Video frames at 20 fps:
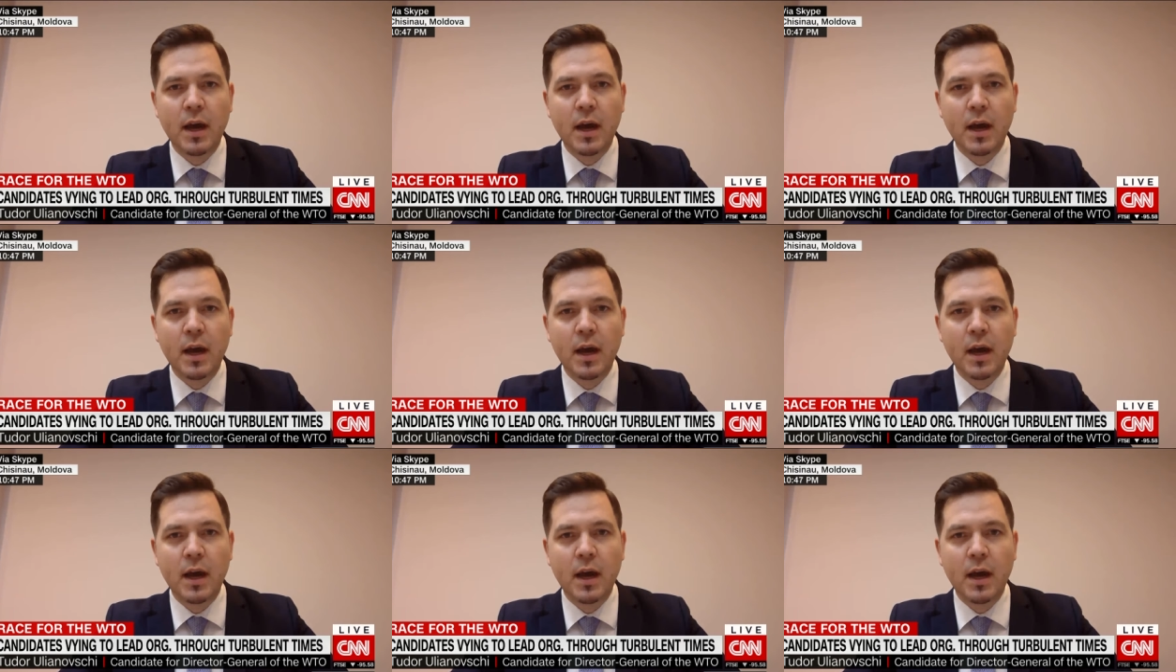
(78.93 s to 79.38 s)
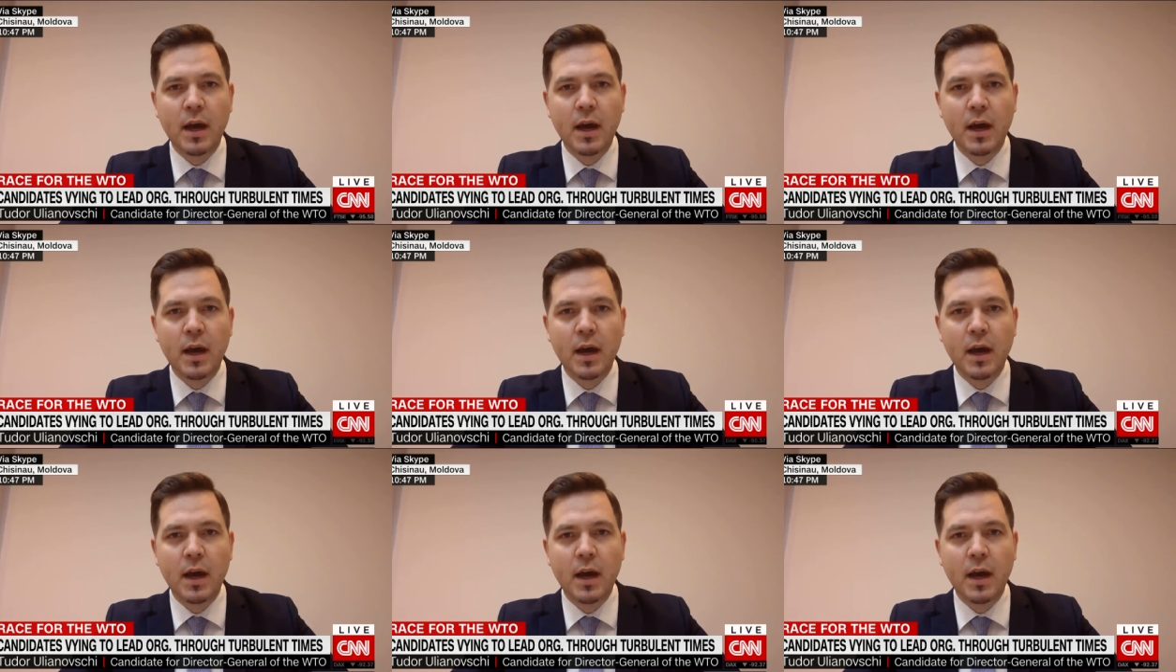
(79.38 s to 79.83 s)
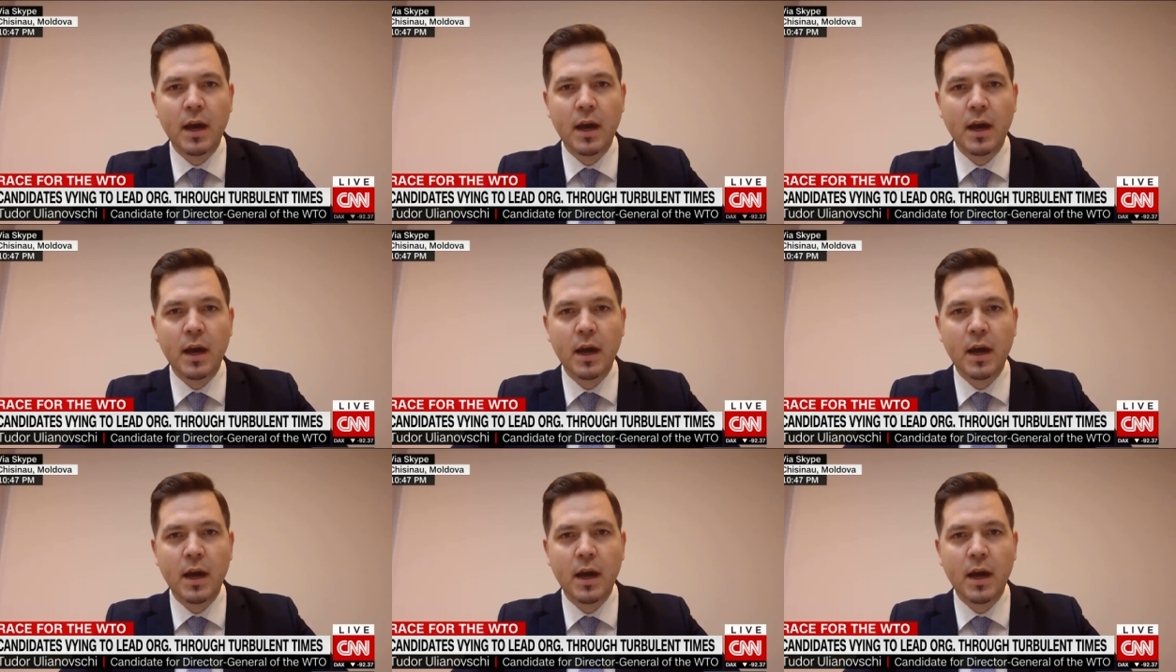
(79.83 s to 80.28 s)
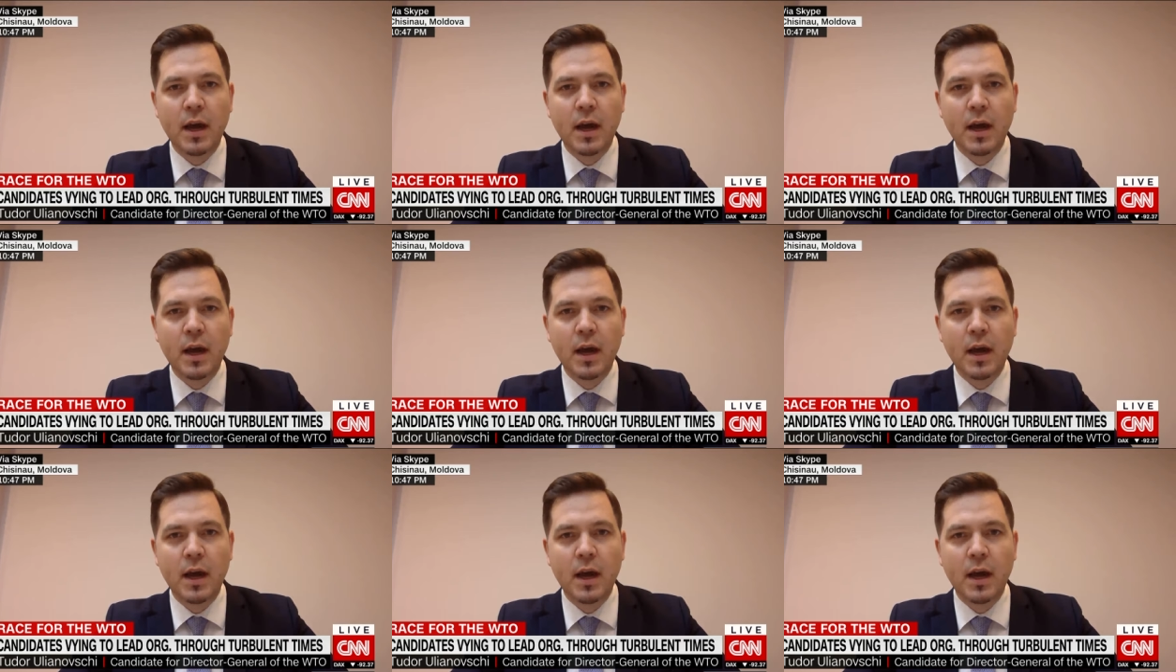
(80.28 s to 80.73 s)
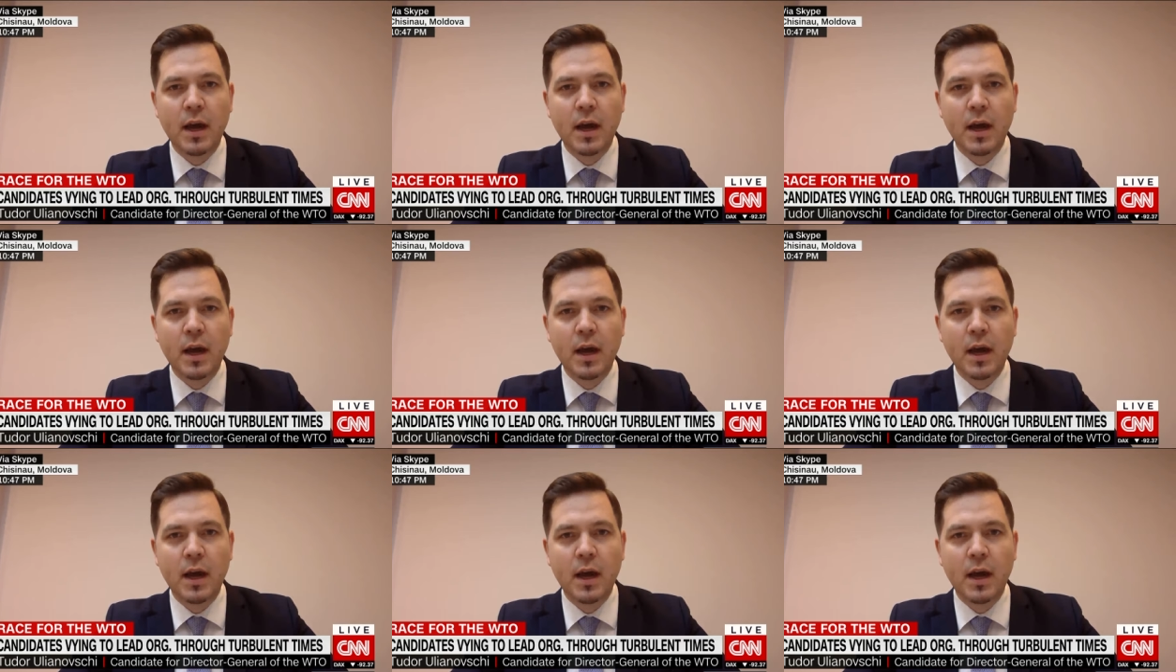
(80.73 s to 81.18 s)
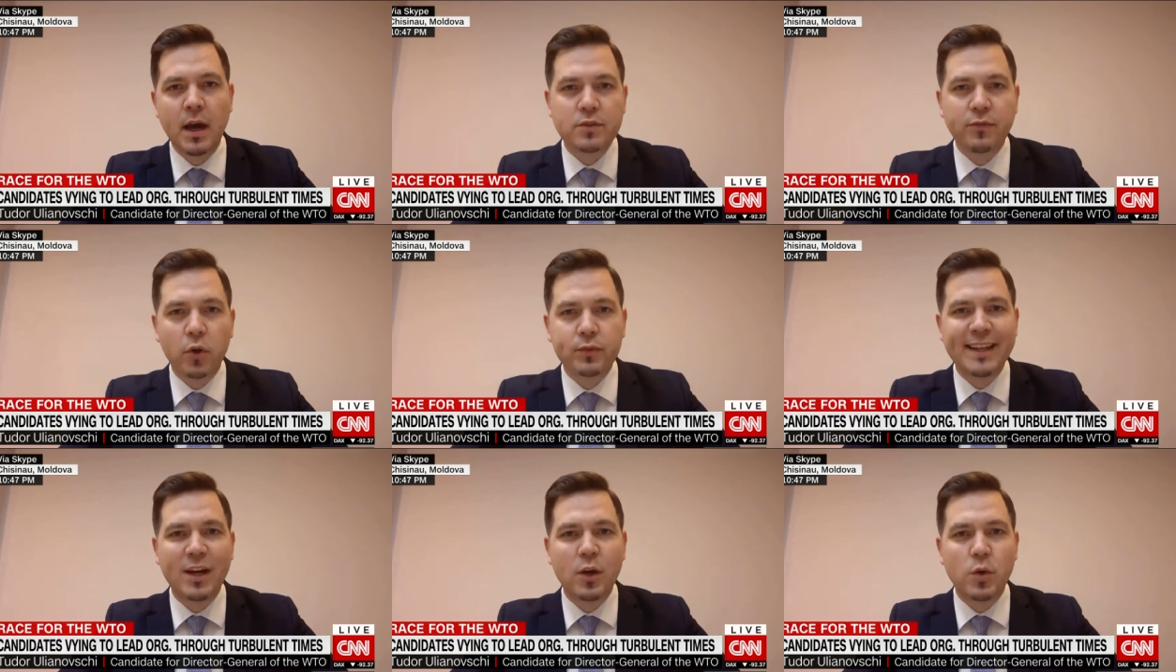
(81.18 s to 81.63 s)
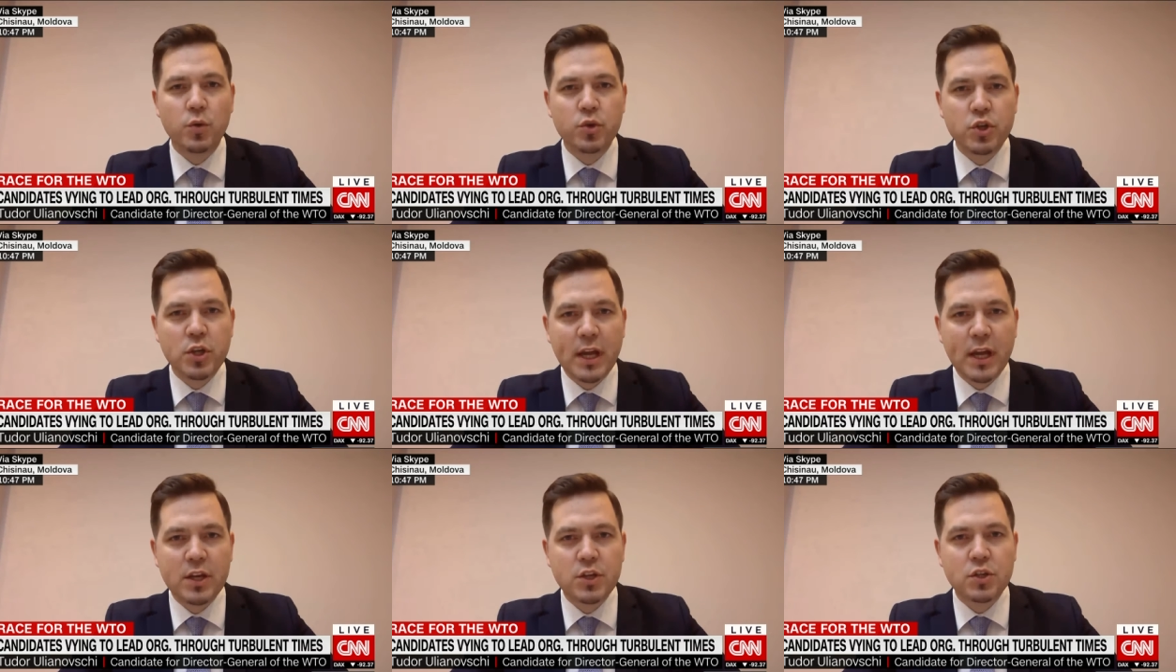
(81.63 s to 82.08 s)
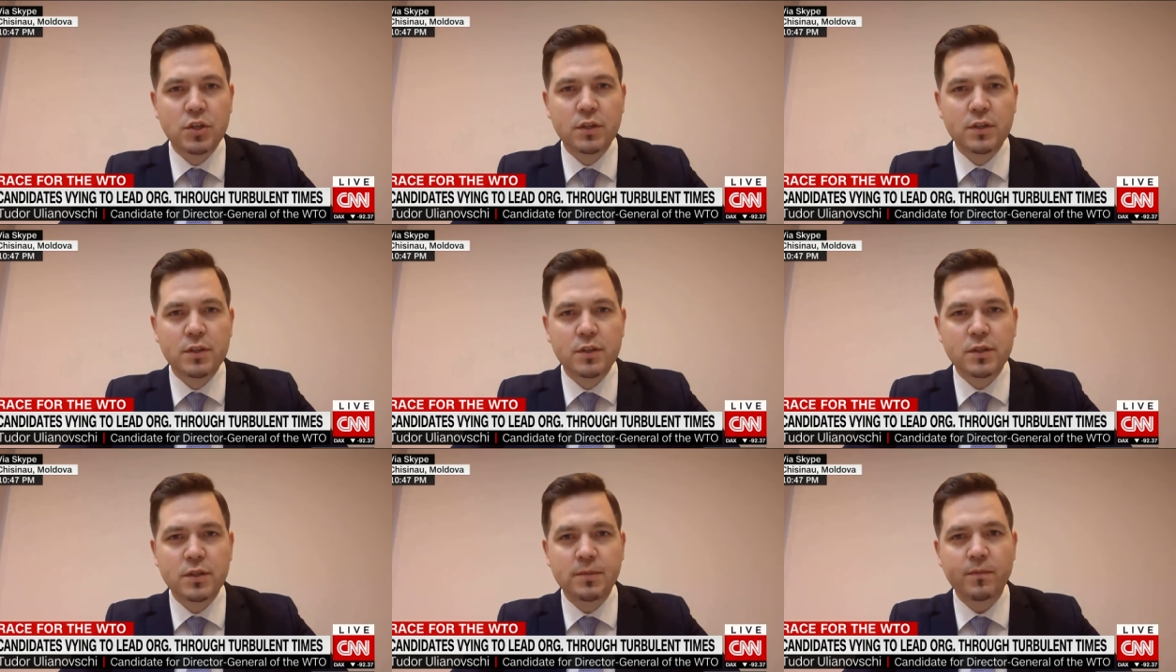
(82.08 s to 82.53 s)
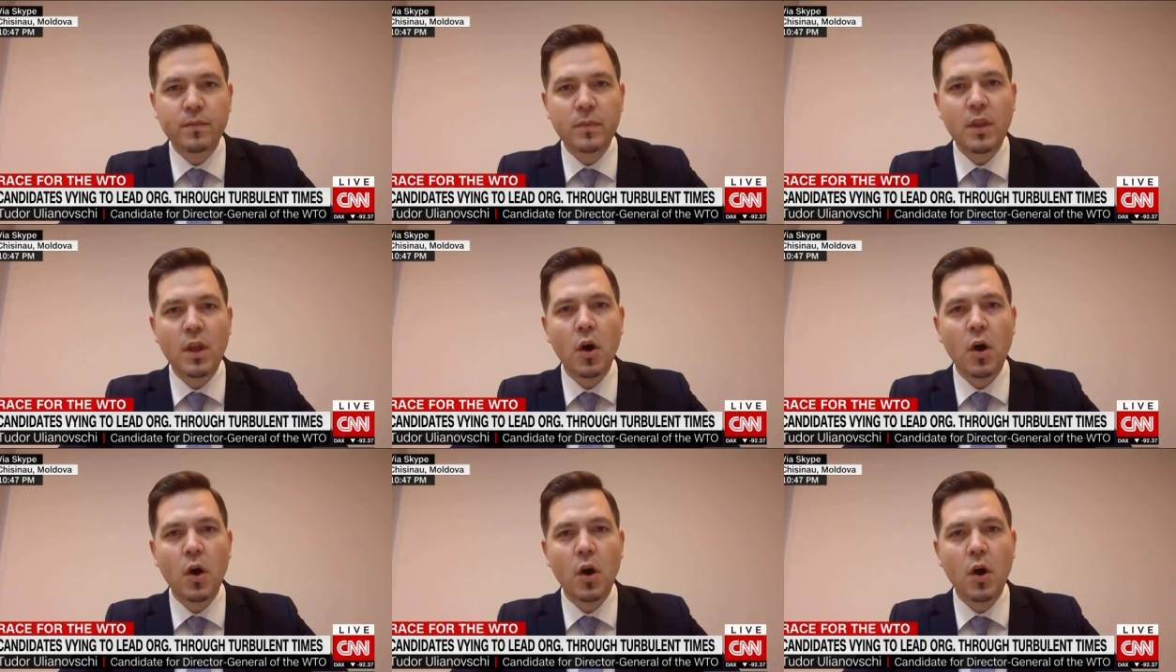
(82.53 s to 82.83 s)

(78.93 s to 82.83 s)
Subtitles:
And particularly, I was involved in negotiations